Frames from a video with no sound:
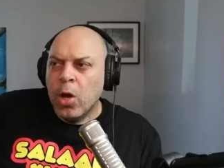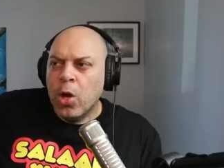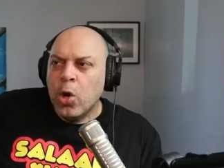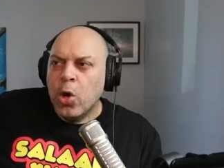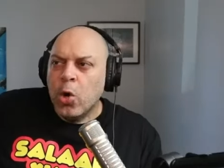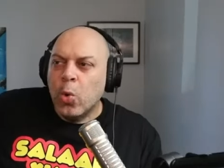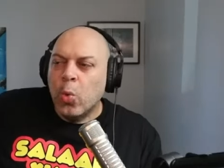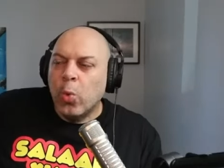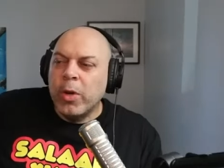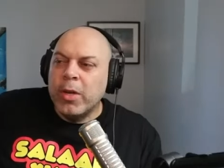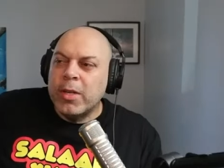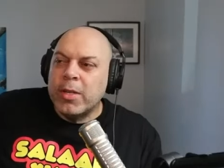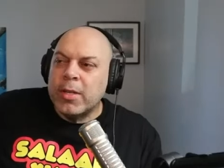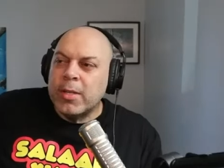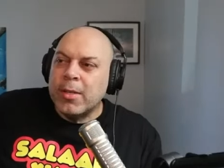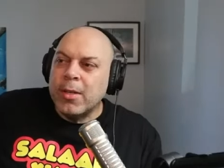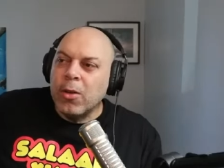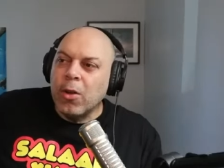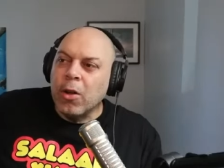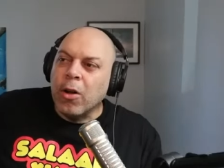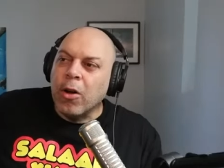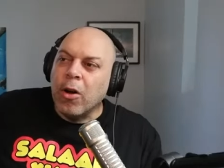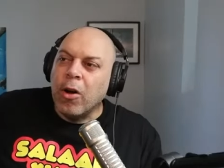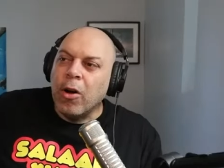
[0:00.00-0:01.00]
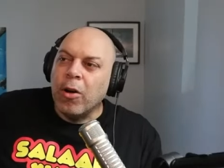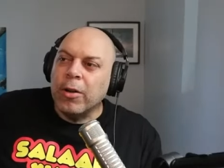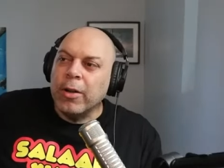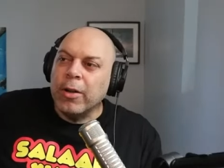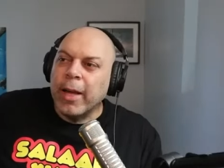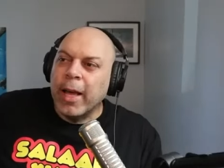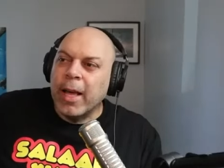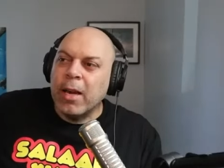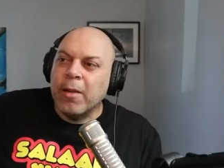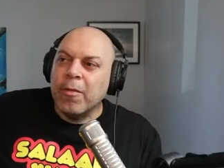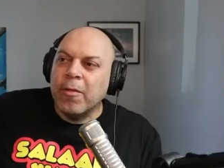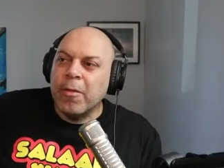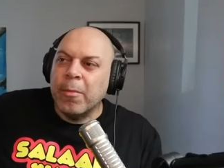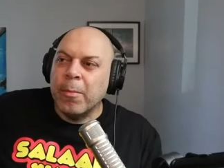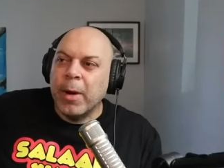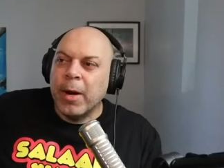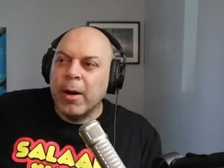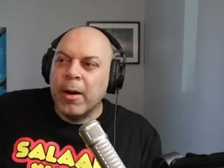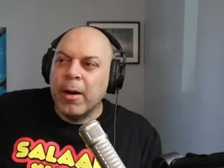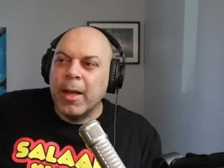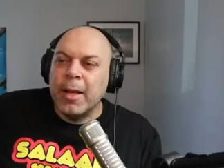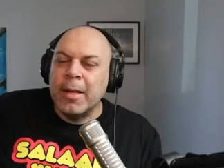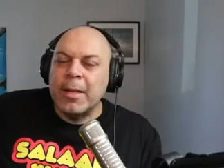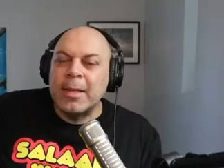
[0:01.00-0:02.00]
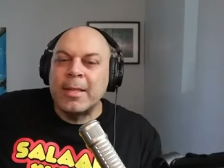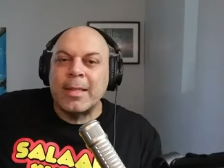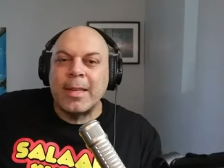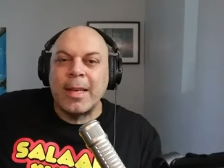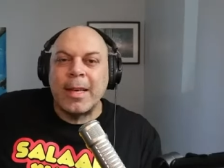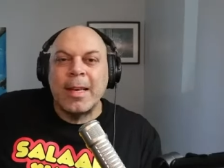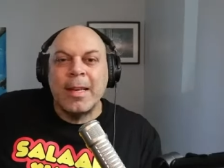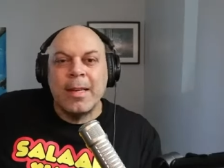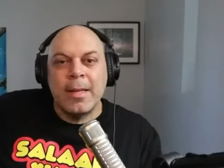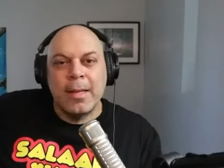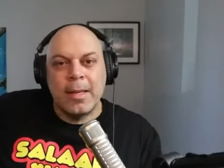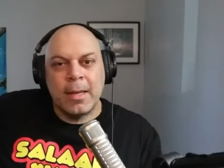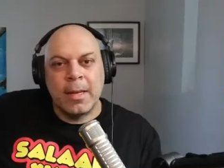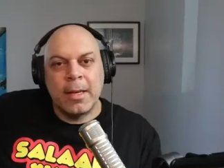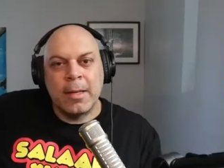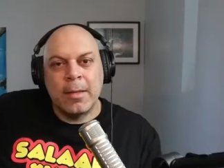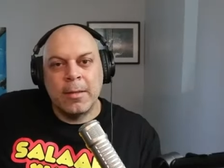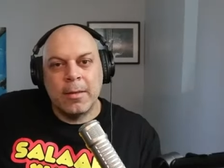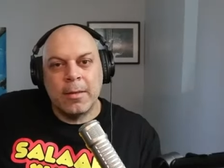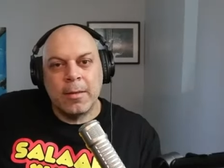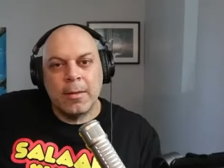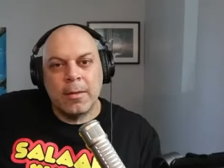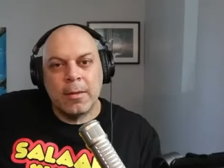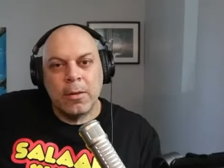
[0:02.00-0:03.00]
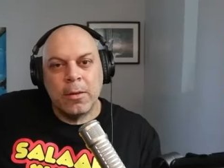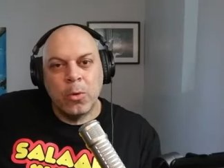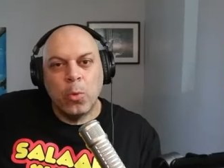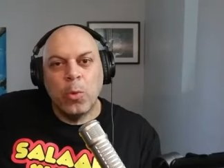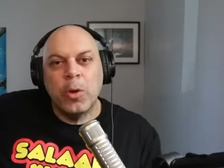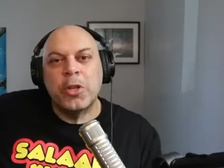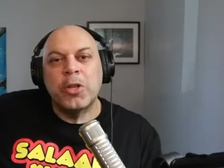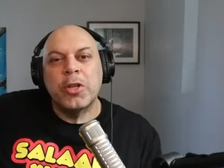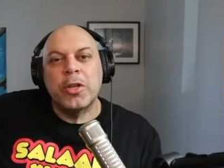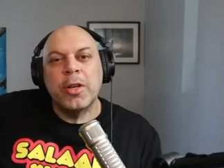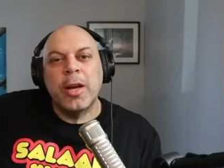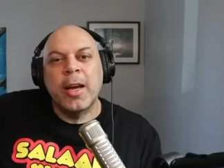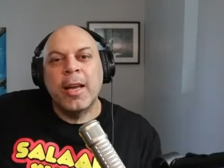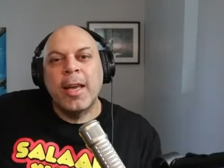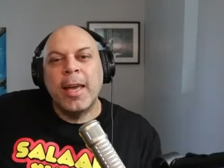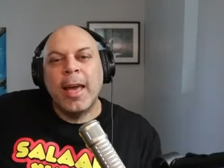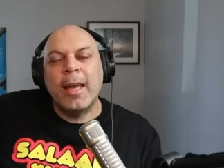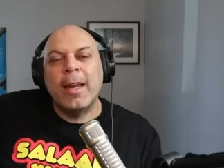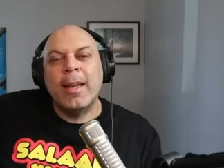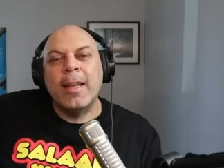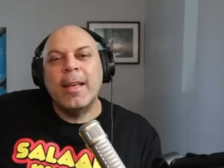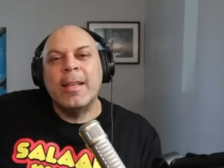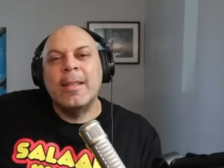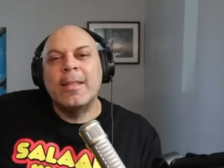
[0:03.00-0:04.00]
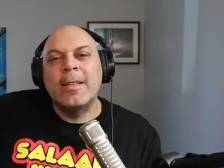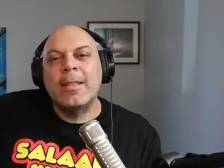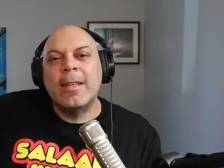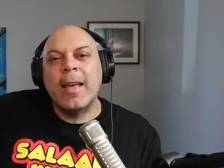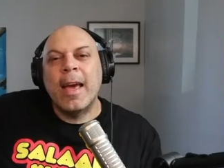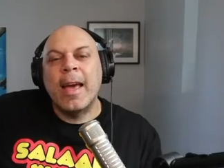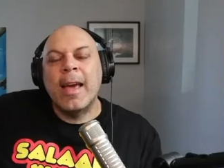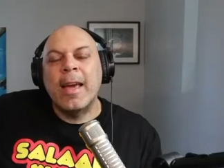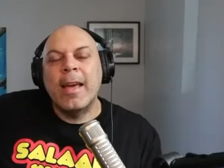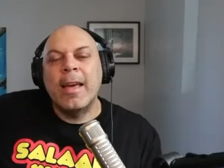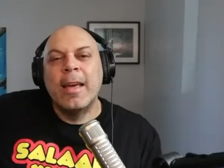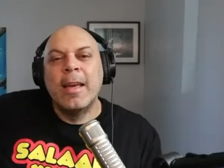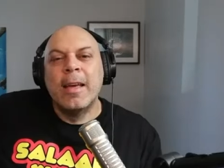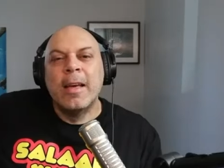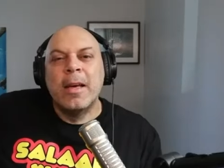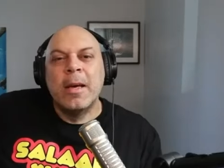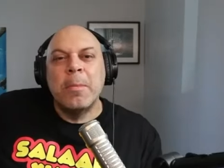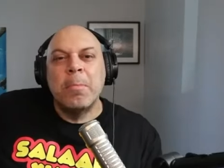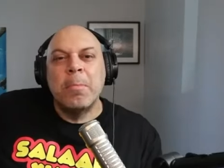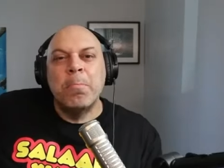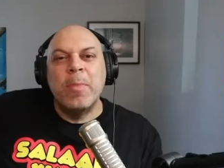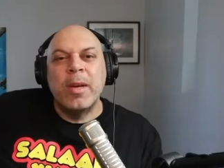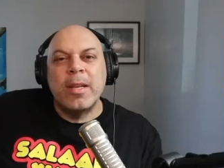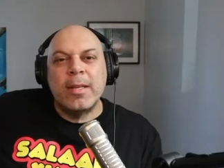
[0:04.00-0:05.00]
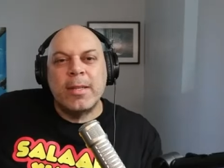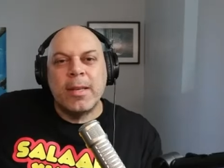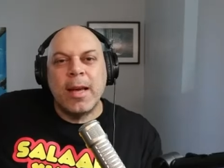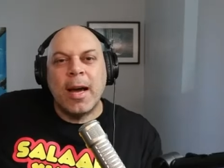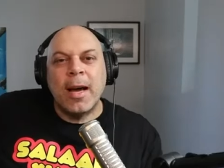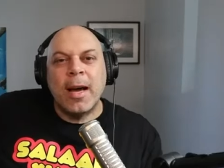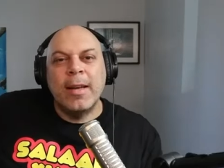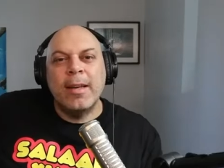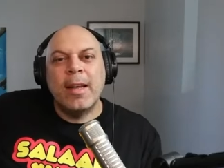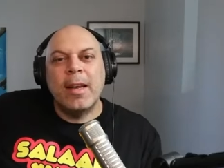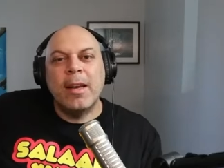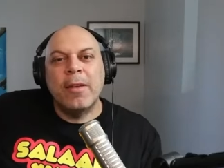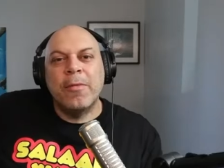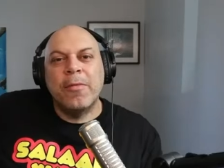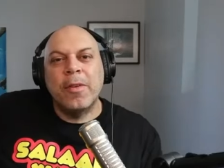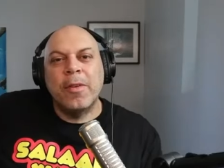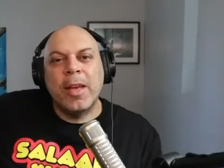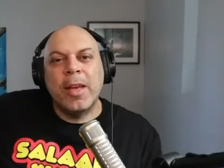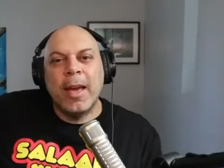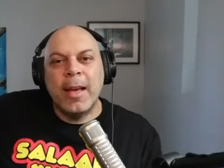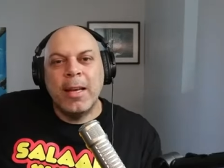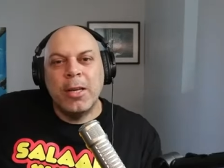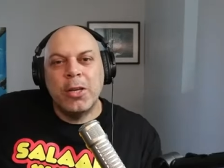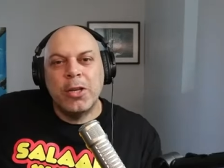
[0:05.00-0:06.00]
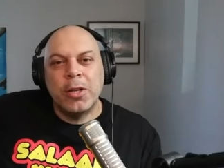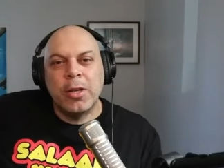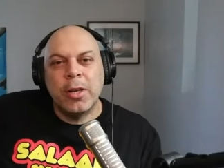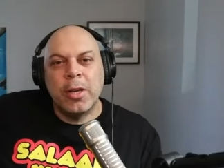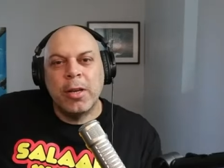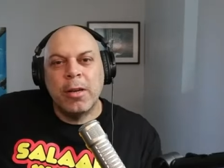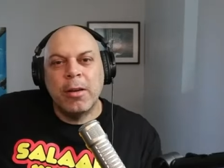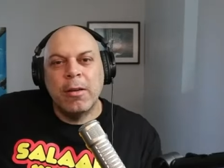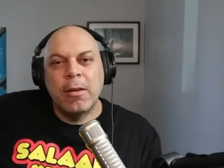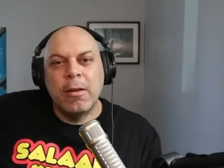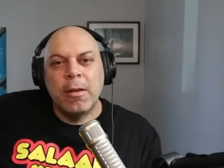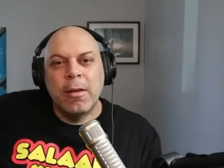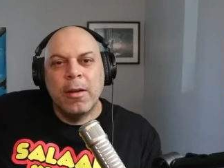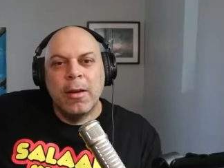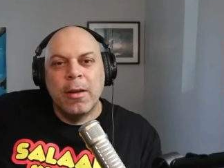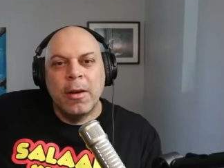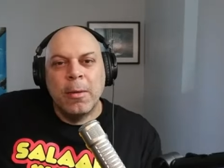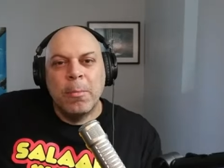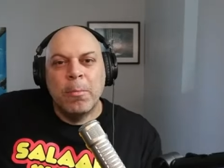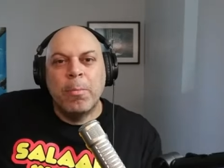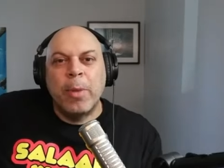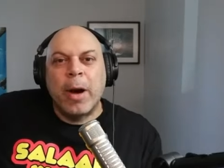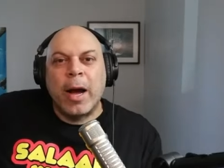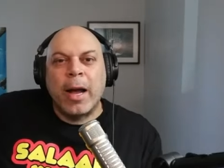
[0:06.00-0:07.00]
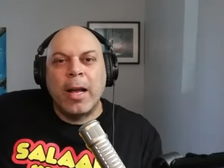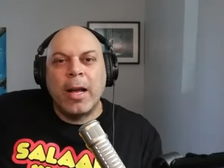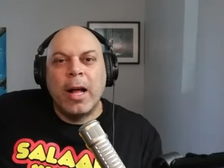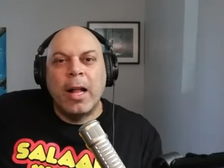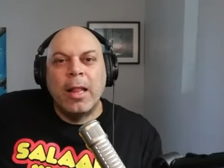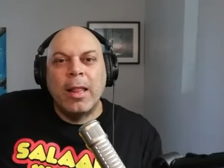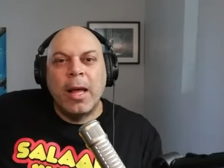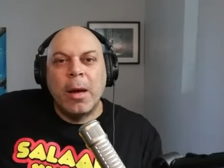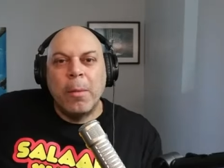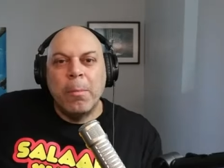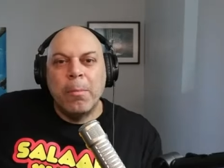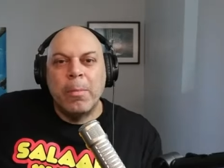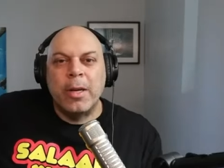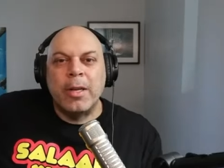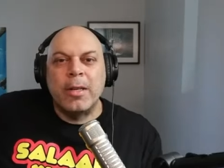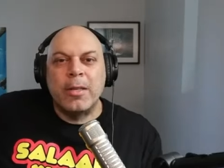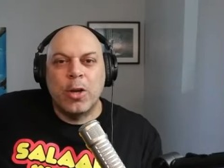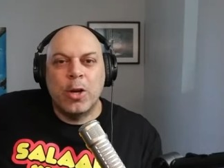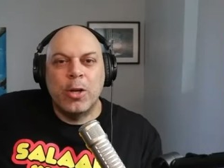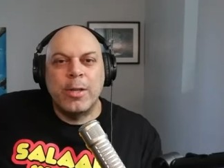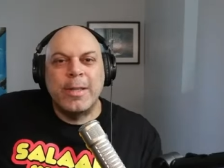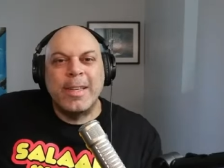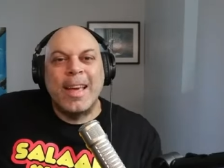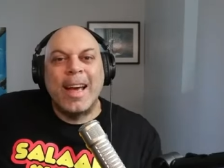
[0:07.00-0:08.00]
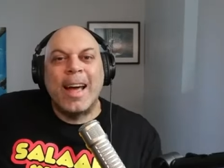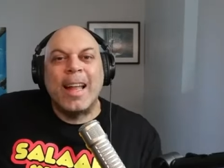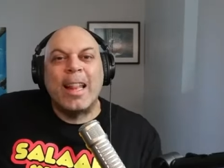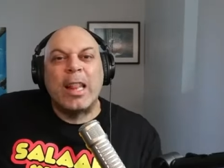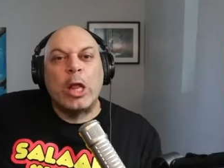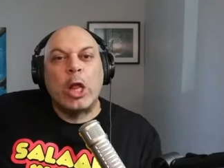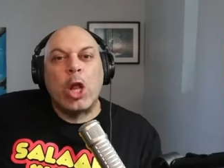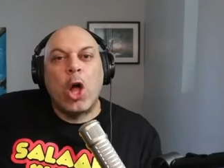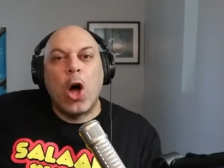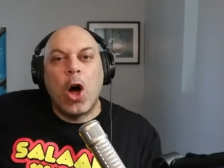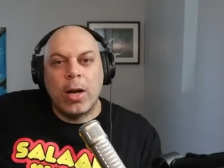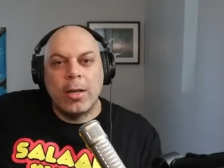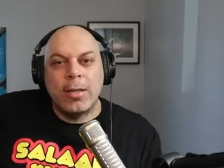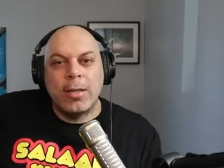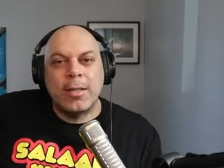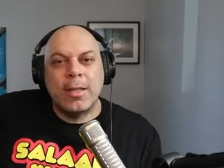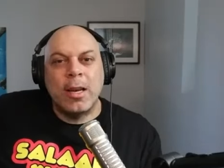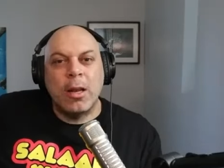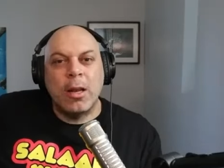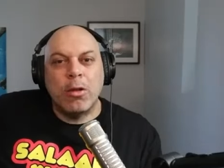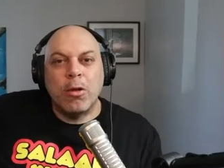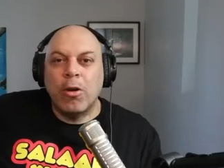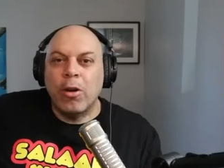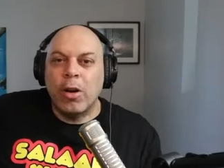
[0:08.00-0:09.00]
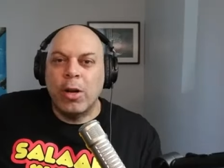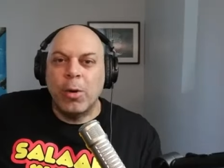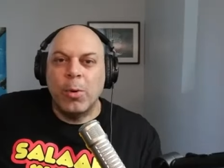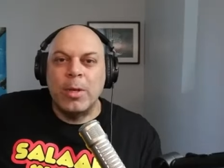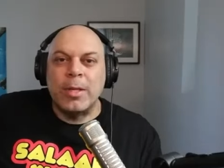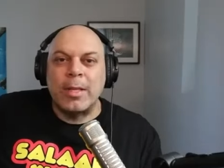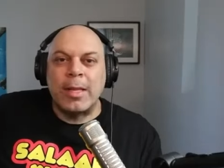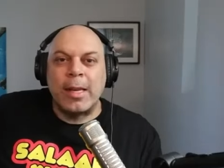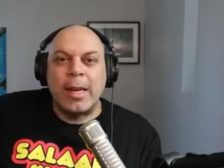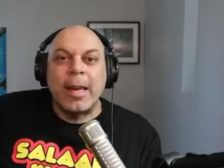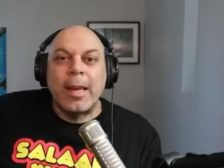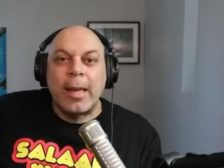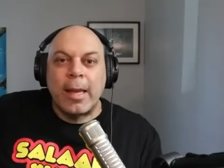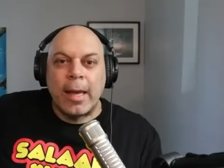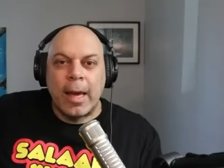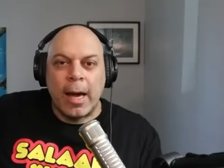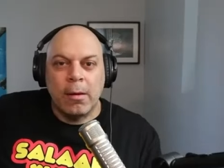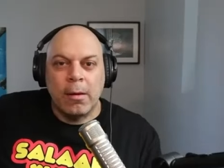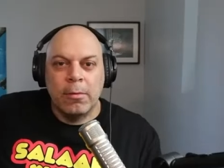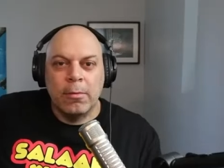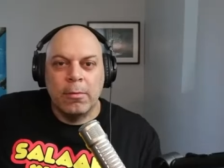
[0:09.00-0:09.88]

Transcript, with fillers: we still call Native Americans Indians, which again is a misidentification by Columbus because he got lost and he thought he was in India.